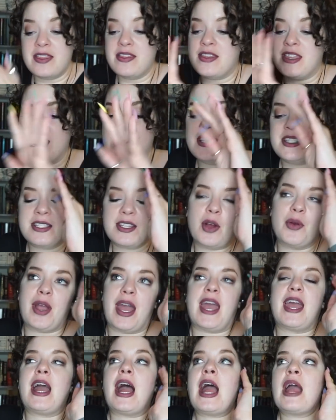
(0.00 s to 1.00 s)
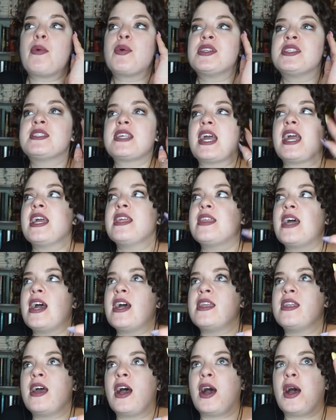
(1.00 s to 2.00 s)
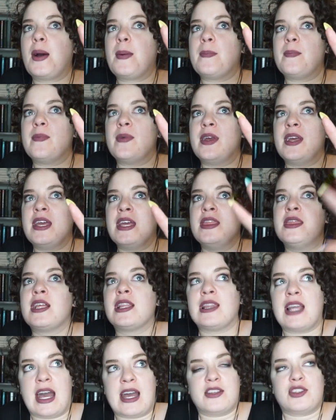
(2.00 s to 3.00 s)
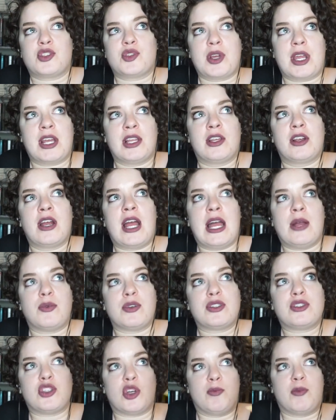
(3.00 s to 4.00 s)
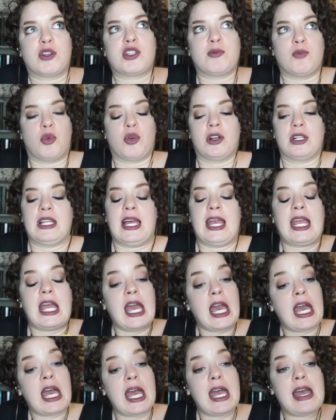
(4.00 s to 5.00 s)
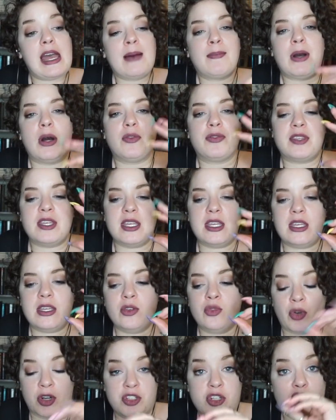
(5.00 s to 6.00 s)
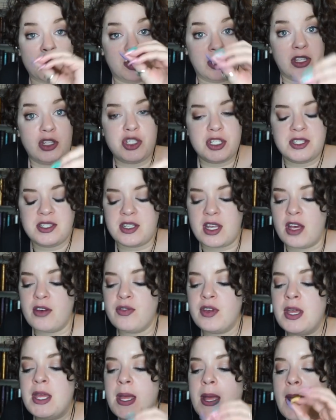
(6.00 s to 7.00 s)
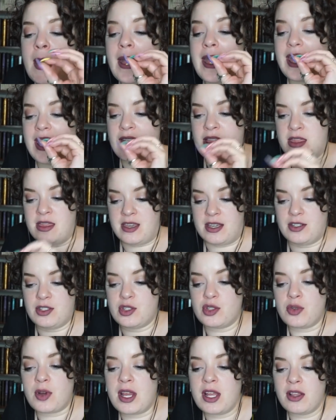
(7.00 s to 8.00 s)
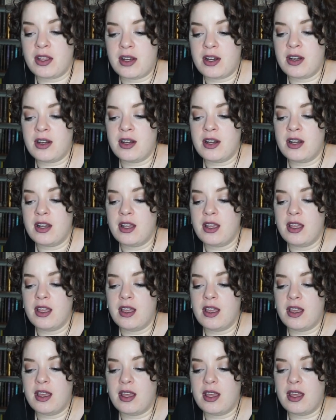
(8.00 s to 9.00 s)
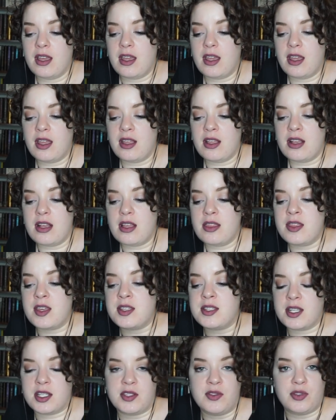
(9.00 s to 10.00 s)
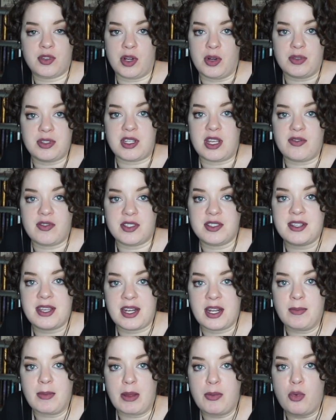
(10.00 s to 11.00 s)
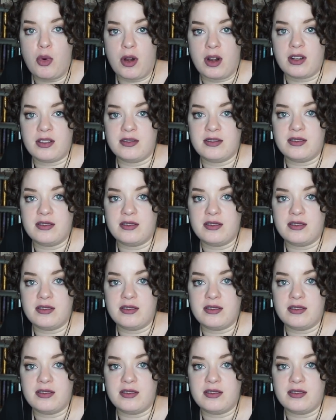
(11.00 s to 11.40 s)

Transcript: These, okay, I would say that um, in the last trailer, I was so much more like, ah, about the Grisha trilogy stuff. In this trailer, the Six of Crow stuff is getting me more.